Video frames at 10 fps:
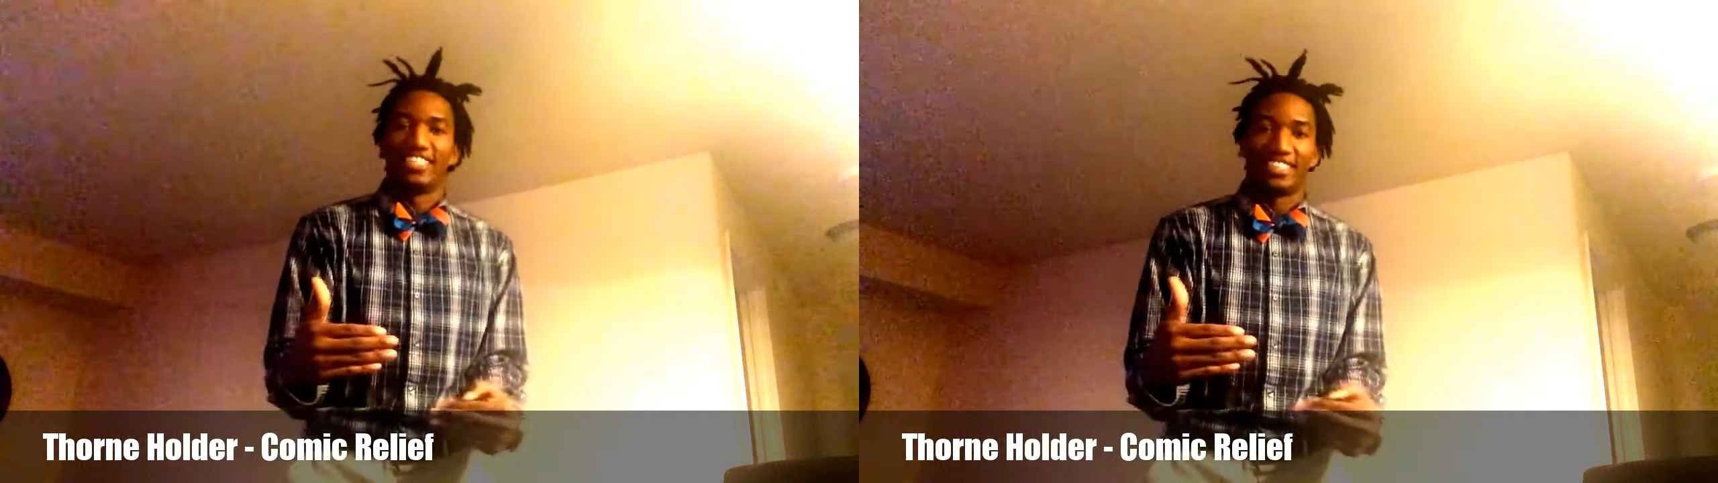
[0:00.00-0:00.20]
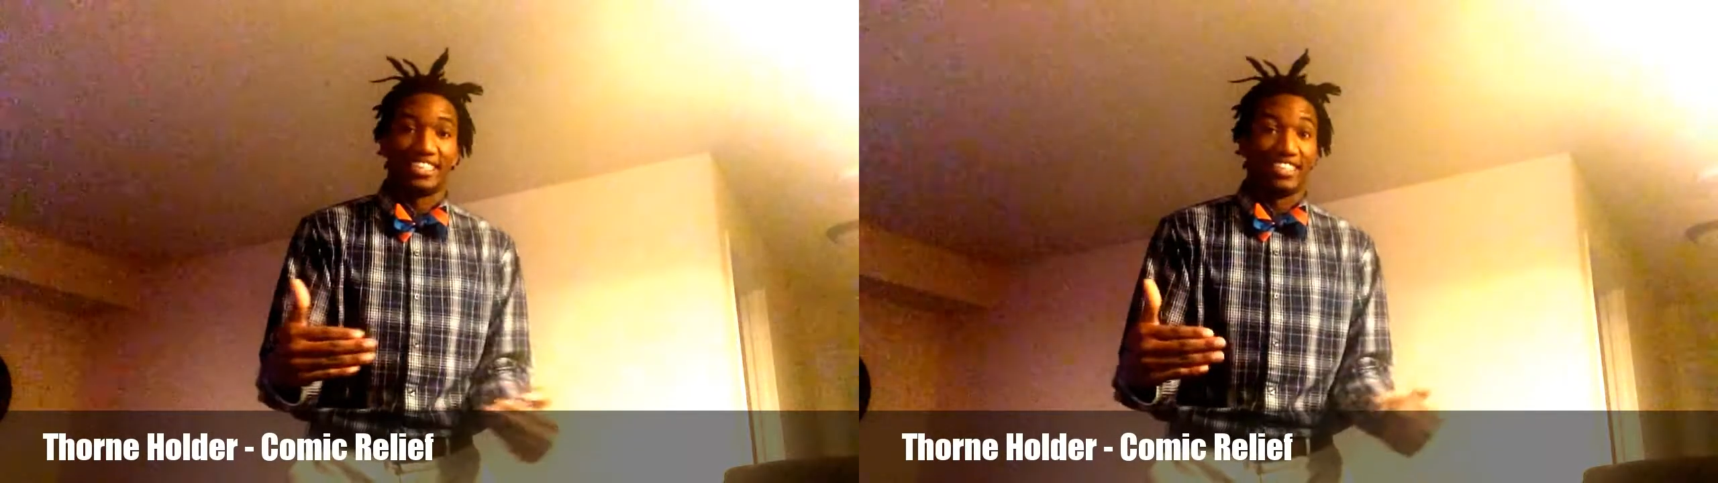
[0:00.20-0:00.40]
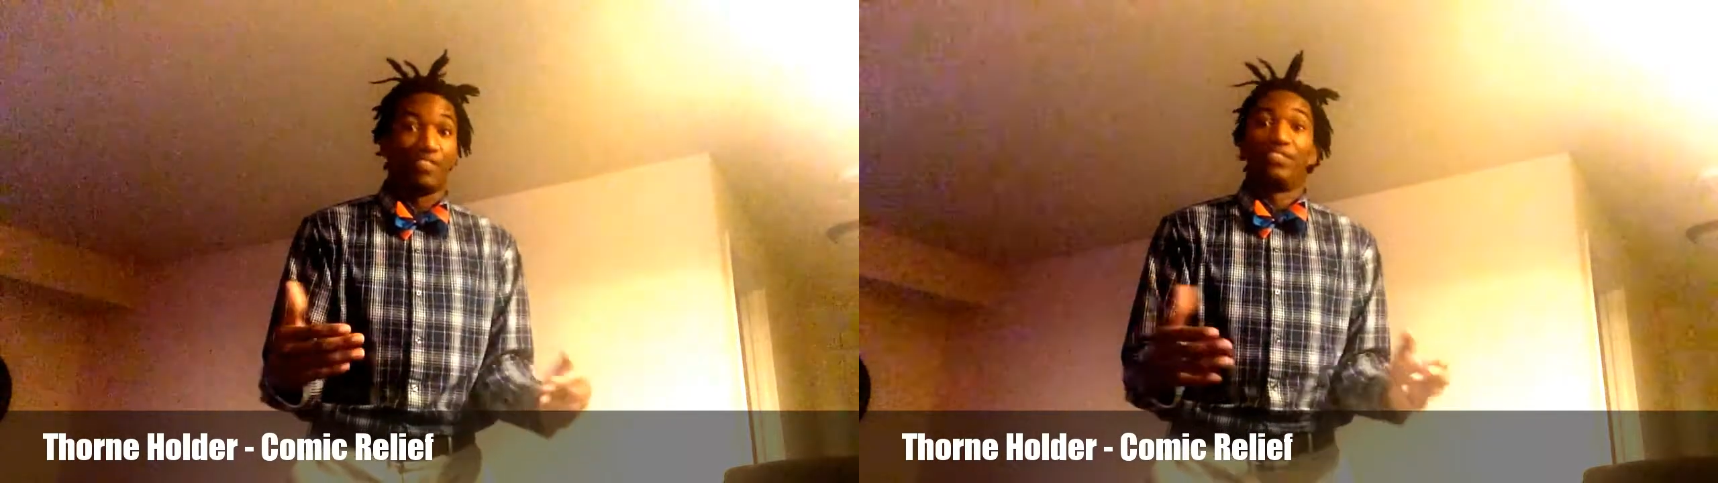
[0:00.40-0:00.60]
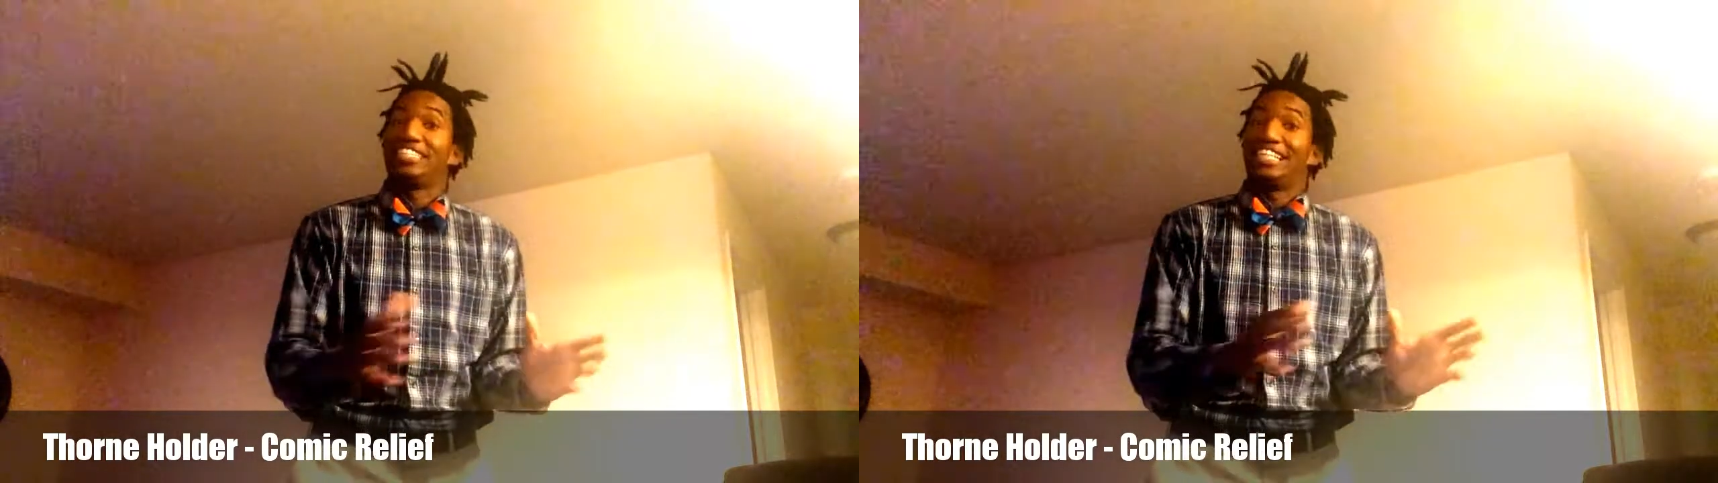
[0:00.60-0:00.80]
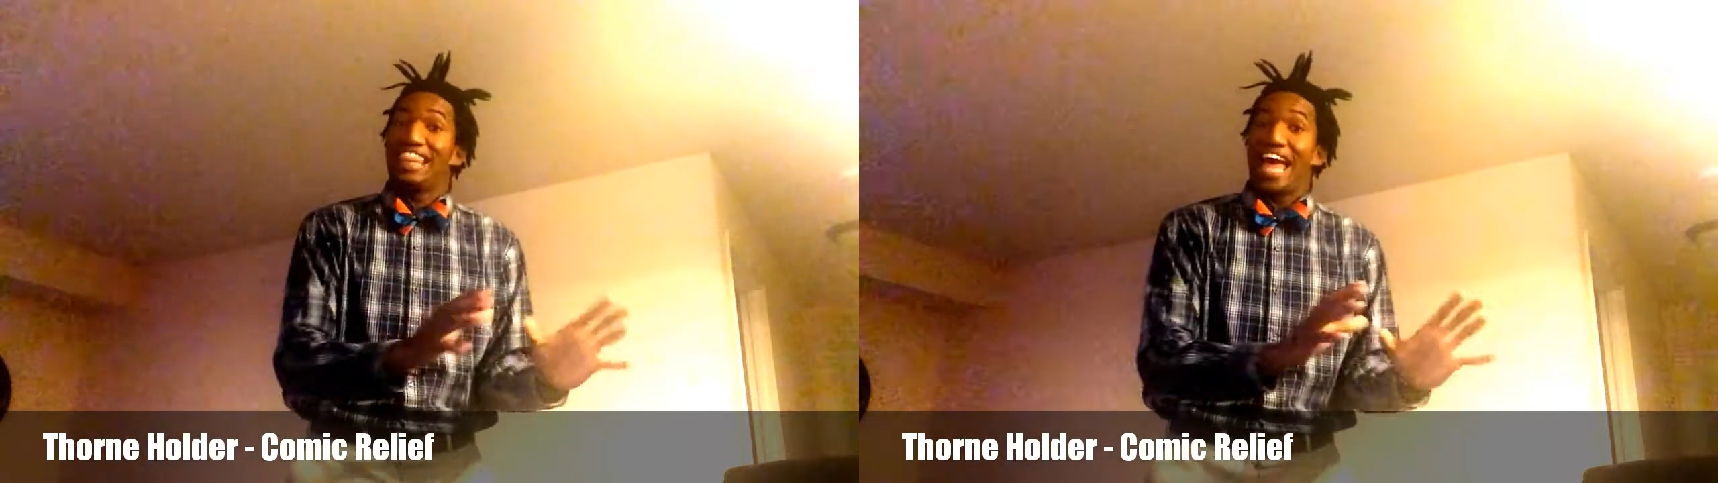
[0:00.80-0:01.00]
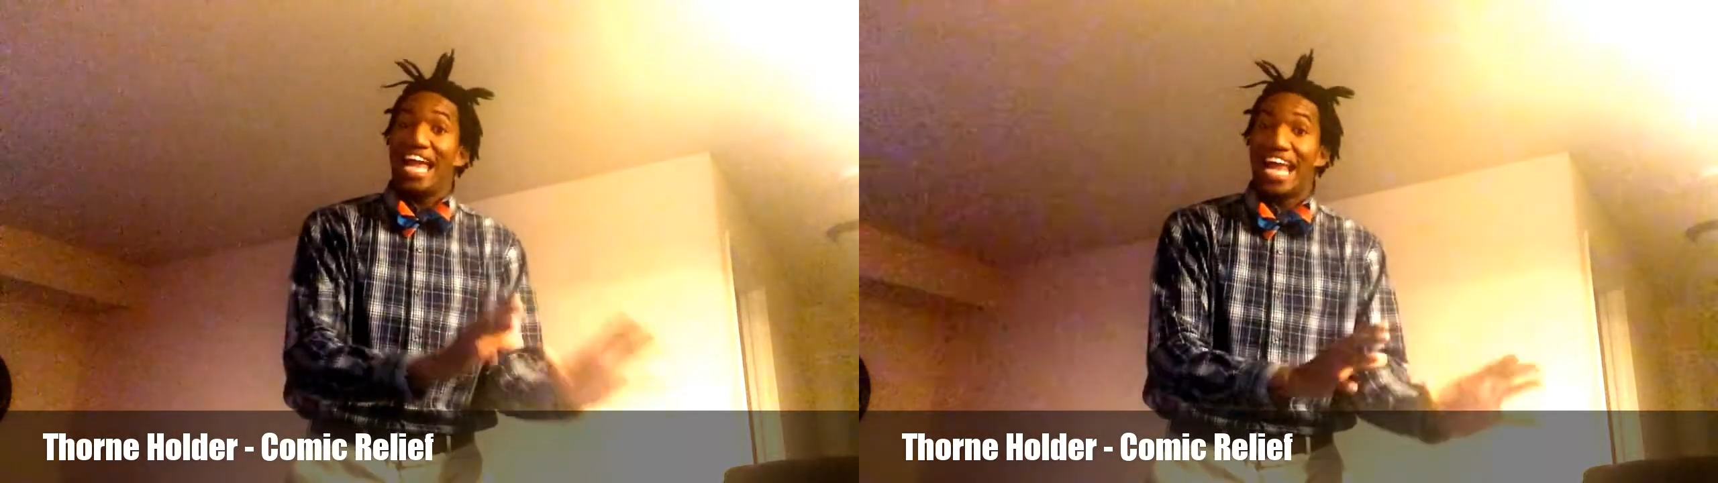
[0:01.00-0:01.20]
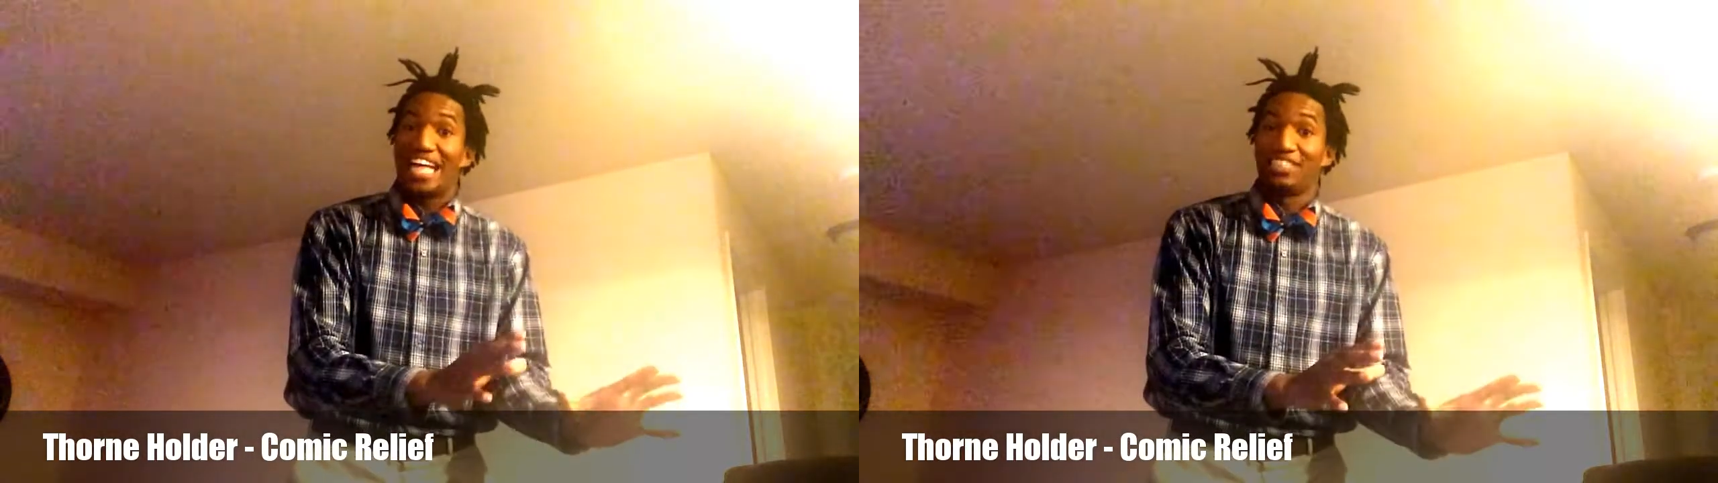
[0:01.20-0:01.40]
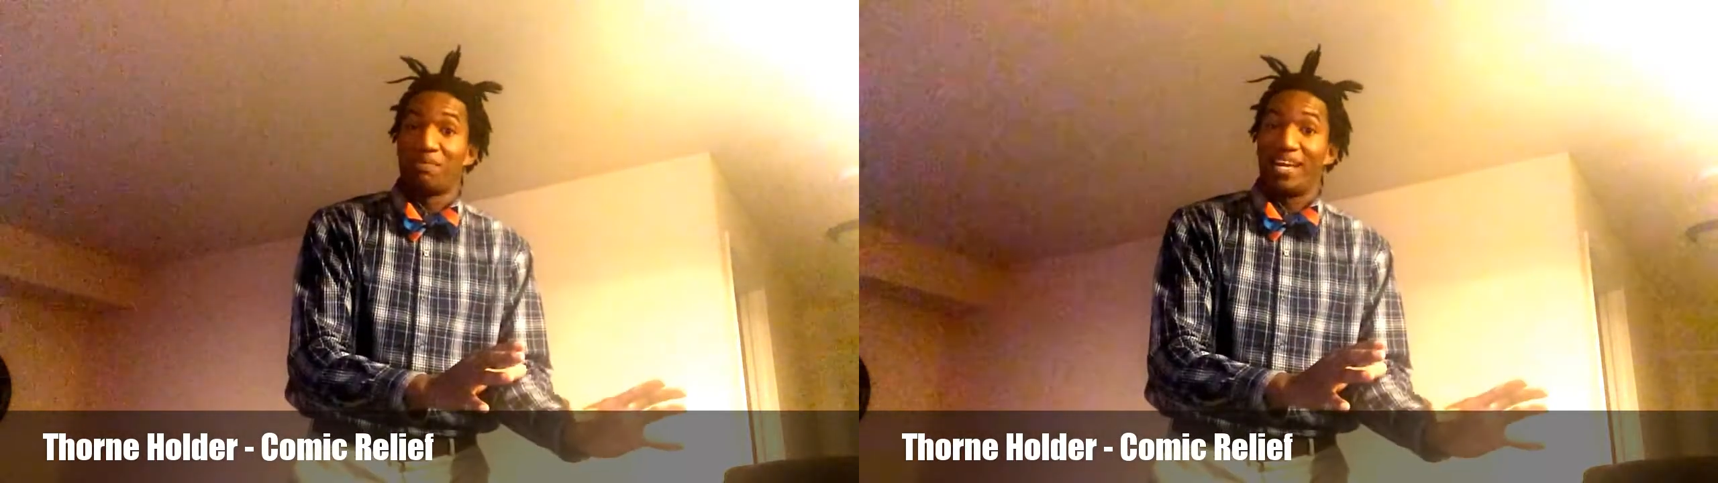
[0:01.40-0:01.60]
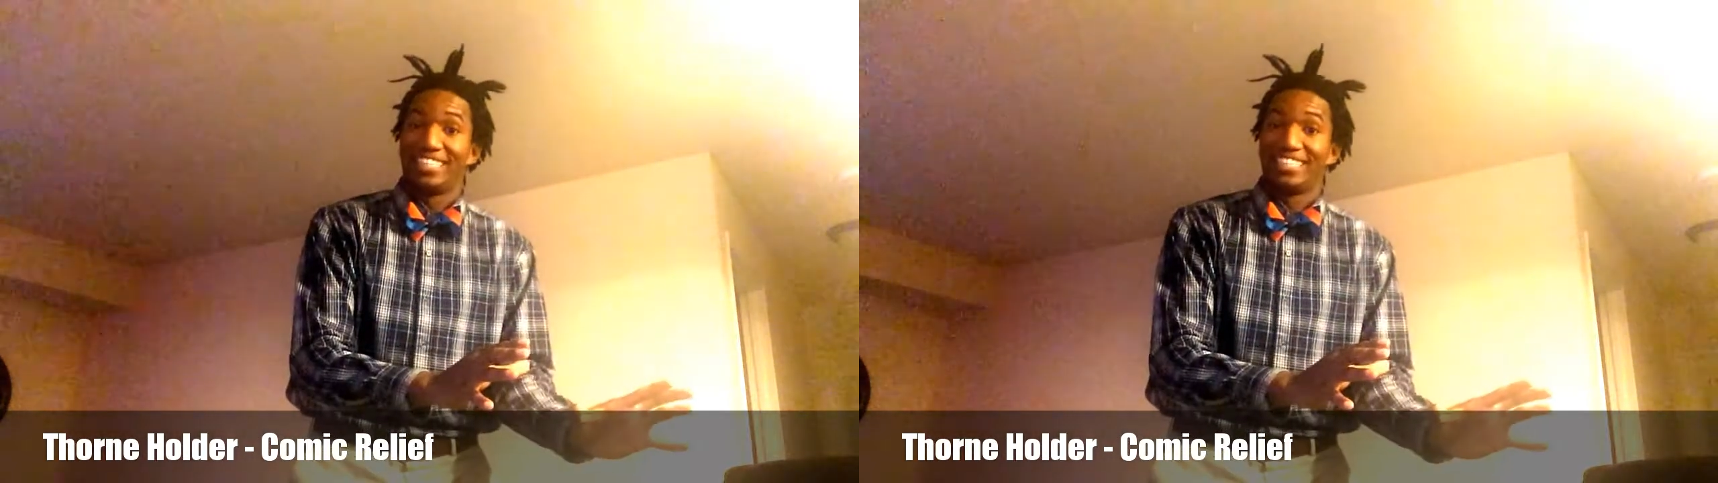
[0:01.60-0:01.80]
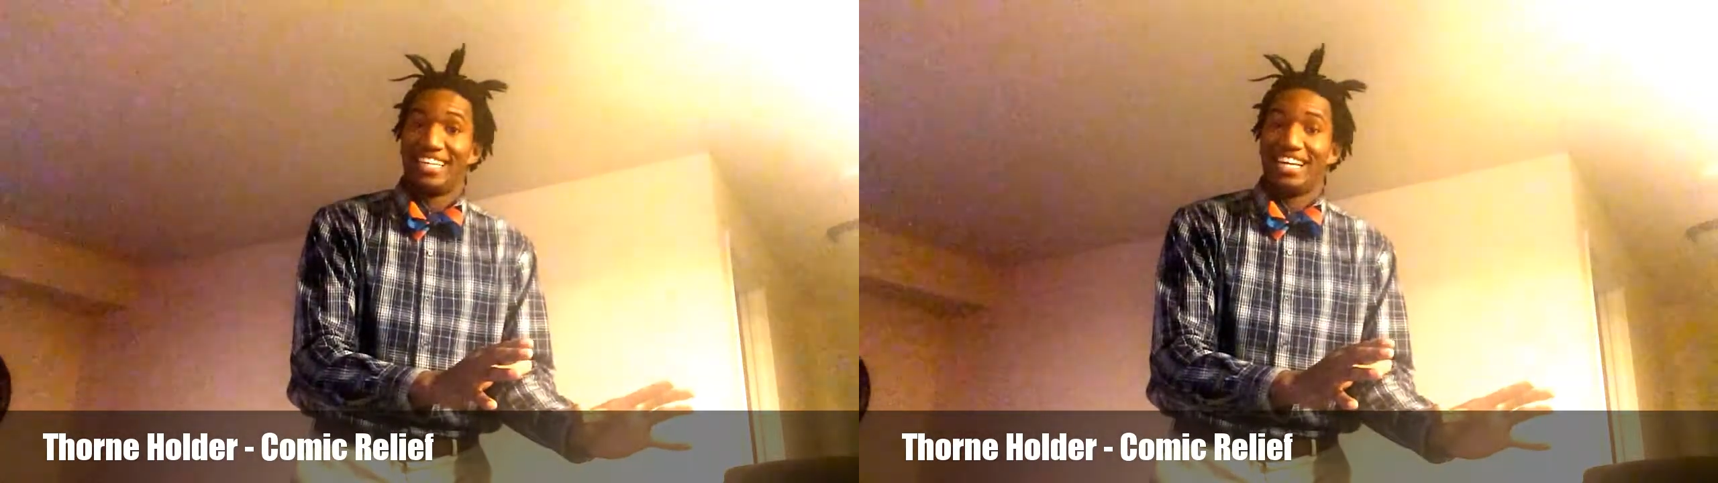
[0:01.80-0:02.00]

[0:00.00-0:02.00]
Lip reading: the sensitivity in that aspect.